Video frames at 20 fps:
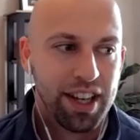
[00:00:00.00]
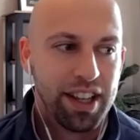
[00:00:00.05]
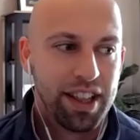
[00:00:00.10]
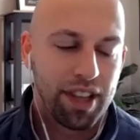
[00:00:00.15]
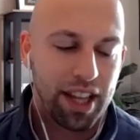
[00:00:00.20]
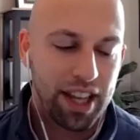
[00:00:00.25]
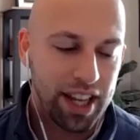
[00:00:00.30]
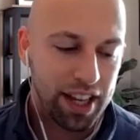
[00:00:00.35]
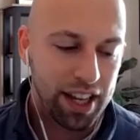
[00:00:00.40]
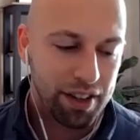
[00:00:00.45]

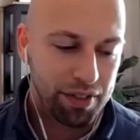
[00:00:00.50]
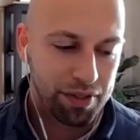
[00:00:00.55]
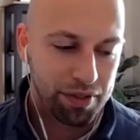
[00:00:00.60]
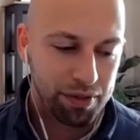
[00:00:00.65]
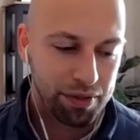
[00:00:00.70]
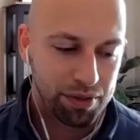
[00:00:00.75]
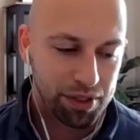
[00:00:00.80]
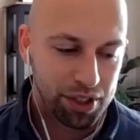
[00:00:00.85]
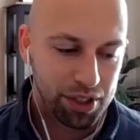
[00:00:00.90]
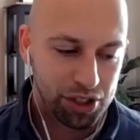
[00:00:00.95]
they have
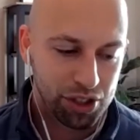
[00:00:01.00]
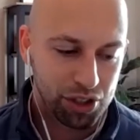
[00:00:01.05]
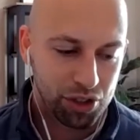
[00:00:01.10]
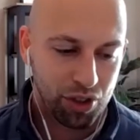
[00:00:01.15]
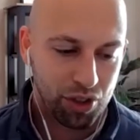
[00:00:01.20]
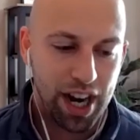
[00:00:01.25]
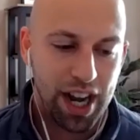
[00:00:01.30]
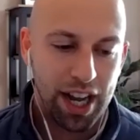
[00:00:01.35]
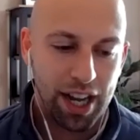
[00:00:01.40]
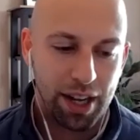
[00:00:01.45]

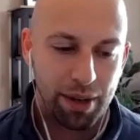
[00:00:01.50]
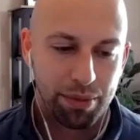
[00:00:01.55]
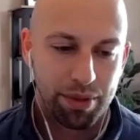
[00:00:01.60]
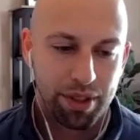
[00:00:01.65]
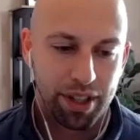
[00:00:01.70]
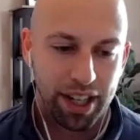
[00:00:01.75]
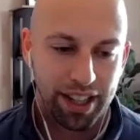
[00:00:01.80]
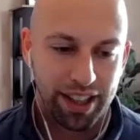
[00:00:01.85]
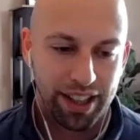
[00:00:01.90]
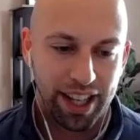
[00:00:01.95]

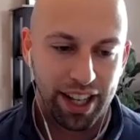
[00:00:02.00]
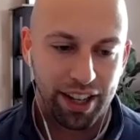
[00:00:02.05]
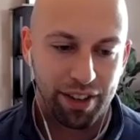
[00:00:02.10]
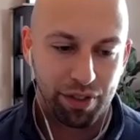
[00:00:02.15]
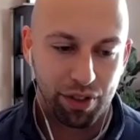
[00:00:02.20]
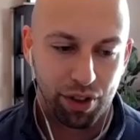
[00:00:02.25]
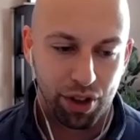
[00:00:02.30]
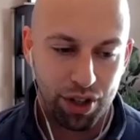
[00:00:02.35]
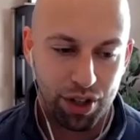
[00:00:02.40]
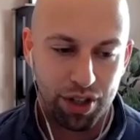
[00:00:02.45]
described and they
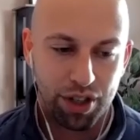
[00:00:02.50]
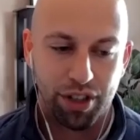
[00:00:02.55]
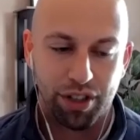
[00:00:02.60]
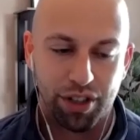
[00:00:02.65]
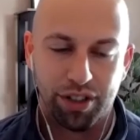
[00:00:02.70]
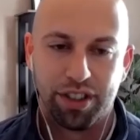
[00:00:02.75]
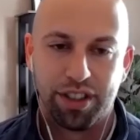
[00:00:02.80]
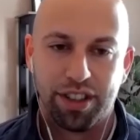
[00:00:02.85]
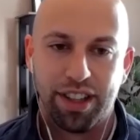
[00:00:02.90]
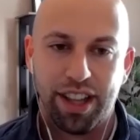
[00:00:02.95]
have
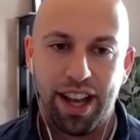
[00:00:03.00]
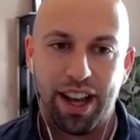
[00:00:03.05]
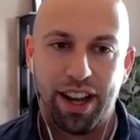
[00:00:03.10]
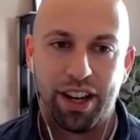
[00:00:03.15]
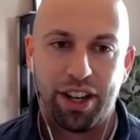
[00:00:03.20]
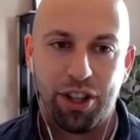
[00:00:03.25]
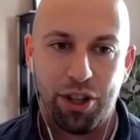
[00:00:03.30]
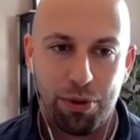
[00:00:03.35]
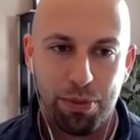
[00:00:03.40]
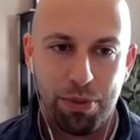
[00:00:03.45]
learned
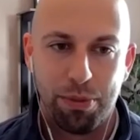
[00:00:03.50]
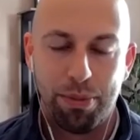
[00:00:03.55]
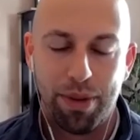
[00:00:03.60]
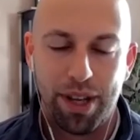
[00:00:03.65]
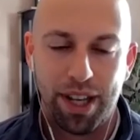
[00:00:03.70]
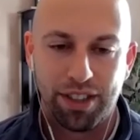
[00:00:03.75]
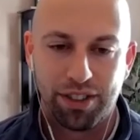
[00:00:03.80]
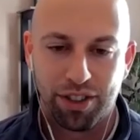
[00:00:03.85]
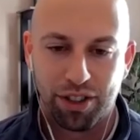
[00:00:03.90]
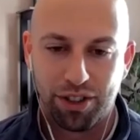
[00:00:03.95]
that human
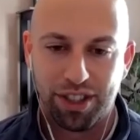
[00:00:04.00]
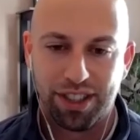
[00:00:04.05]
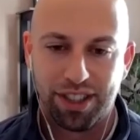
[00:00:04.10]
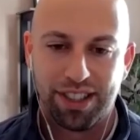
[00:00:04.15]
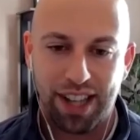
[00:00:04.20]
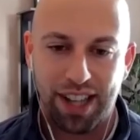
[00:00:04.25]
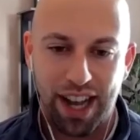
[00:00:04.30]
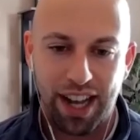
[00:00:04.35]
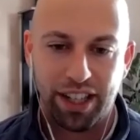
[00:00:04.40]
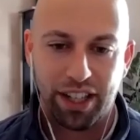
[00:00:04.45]
beings are
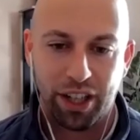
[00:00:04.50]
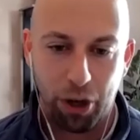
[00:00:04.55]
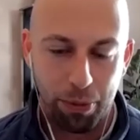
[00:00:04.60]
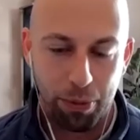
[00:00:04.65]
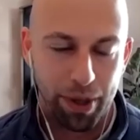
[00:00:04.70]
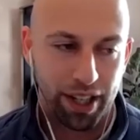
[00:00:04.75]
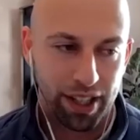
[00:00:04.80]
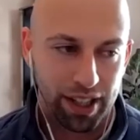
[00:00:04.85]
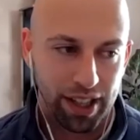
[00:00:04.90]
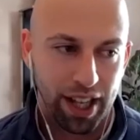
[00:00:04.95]
designed to go
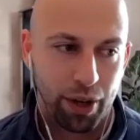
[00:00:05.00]
big.